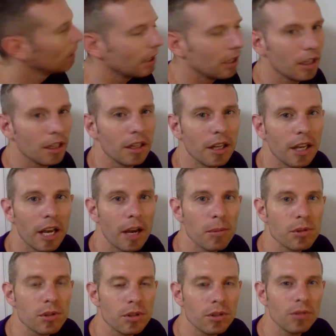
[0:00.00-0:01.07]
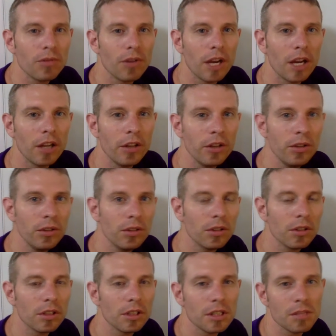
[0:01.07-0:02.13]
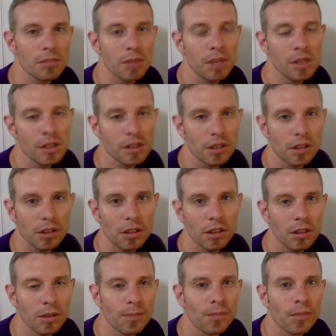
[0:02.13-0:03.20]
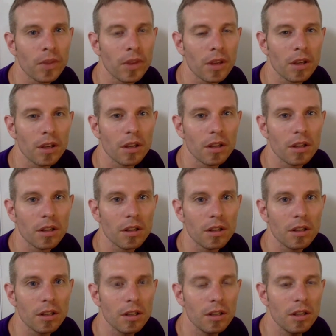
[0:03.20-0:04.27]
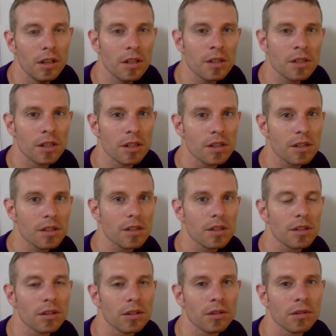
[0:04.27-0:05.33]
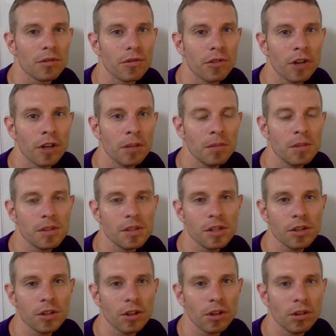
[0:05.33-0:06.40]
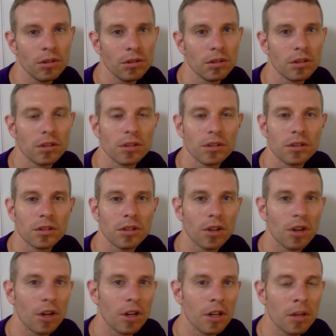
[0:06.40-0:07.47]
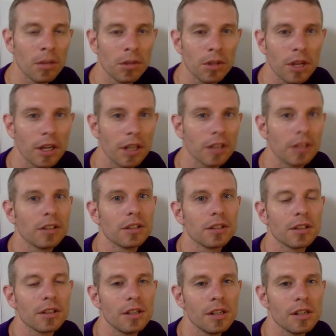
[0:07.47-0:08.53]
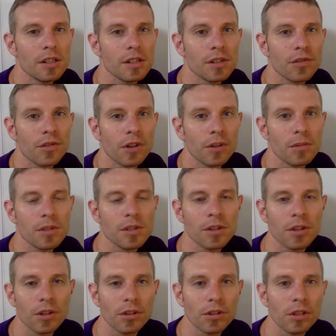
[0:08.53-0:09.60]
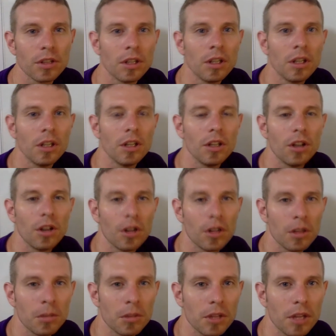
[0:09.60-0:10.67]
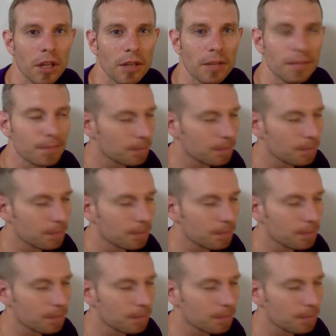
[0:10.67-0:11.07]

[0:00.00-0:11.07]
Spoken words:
And absolute value is basically the distance from 0 on a number line. The distance from 0 on a number line.